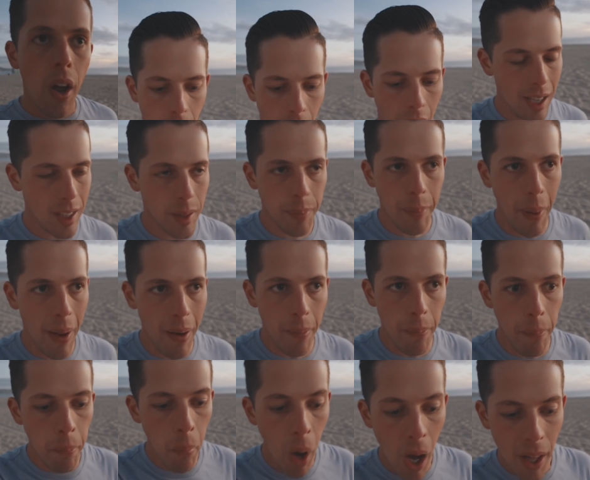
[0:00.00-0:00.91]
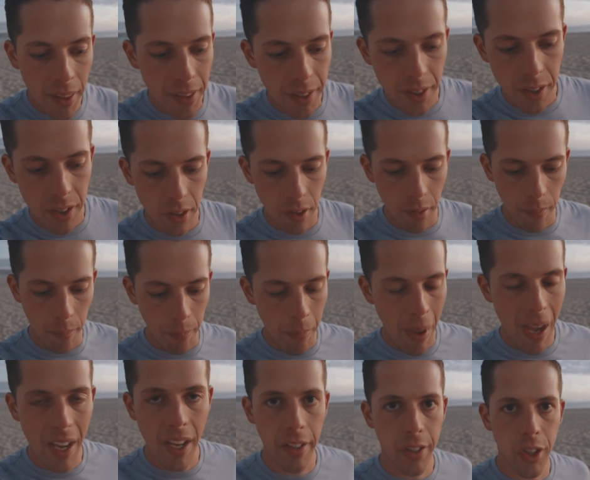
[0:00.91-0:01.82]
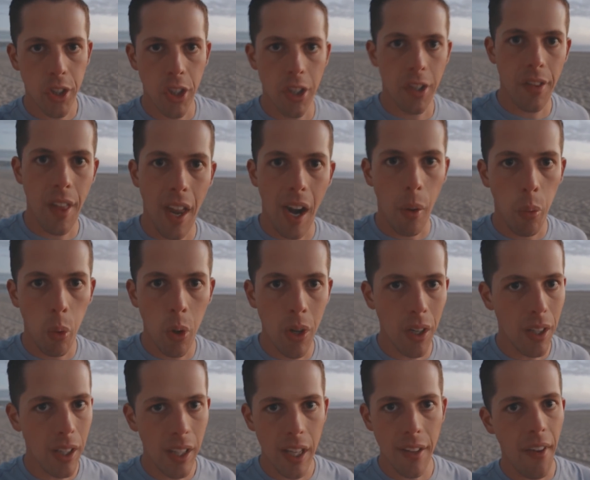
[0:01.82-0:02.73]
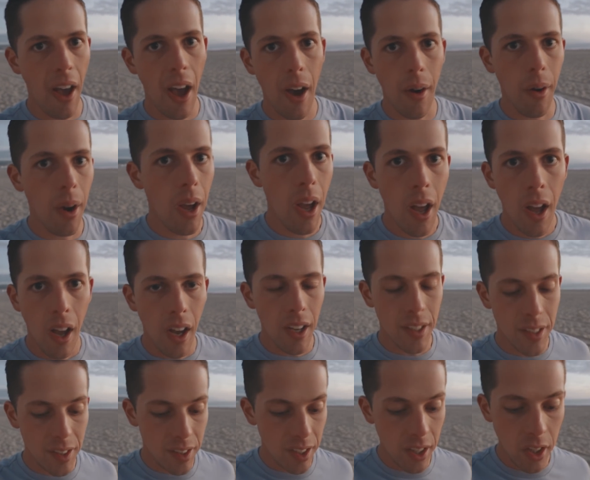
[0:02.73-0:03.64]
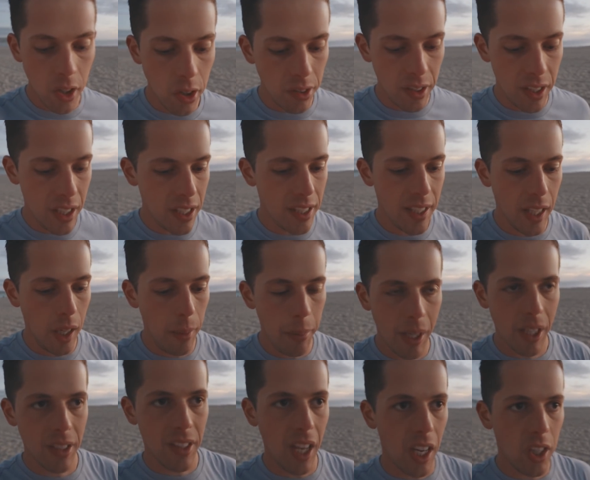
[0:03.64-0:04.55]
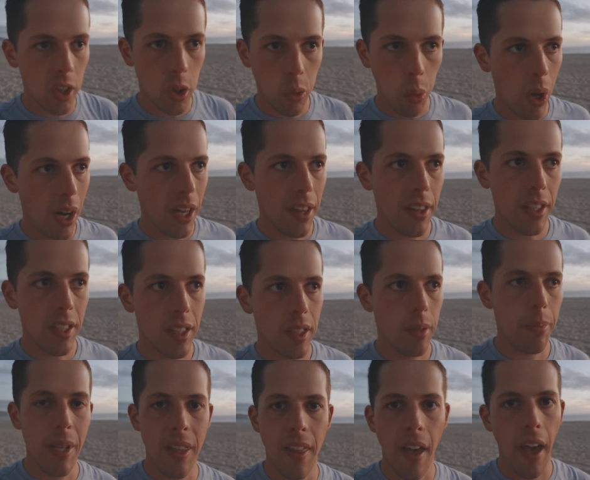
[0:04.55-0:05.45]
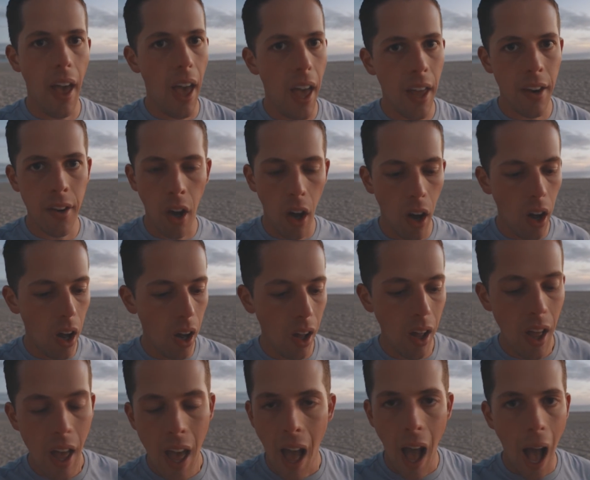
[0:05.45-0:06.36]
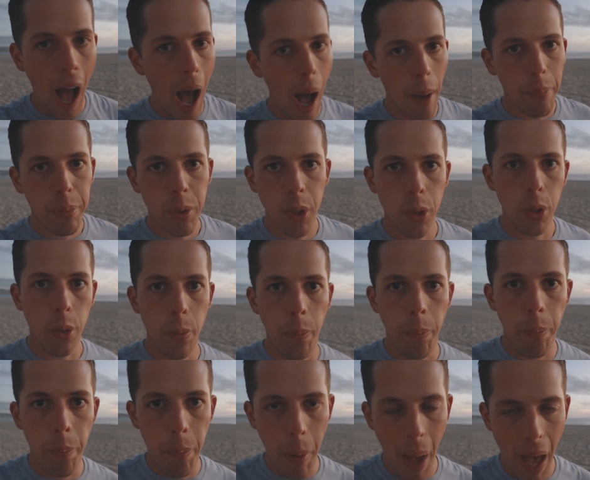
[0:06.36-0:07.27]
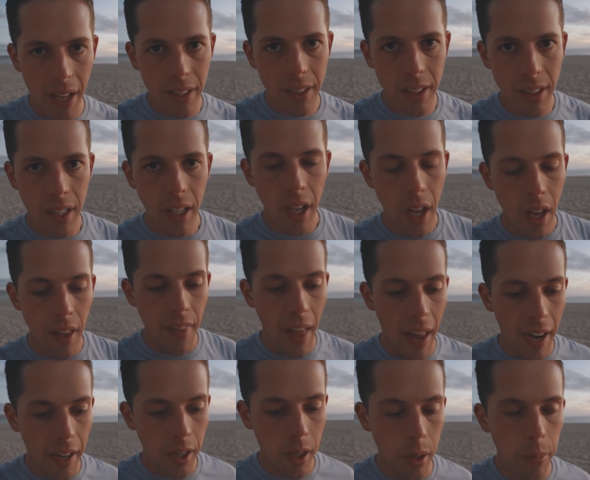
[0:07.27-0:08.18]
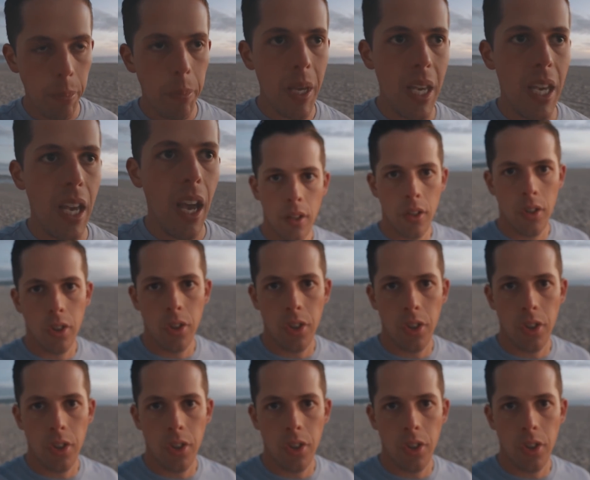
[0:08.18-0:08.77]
I spent months making sure that I wouldn't leave out a single detail because I just wanted this to be the end all, absolute best that it could be.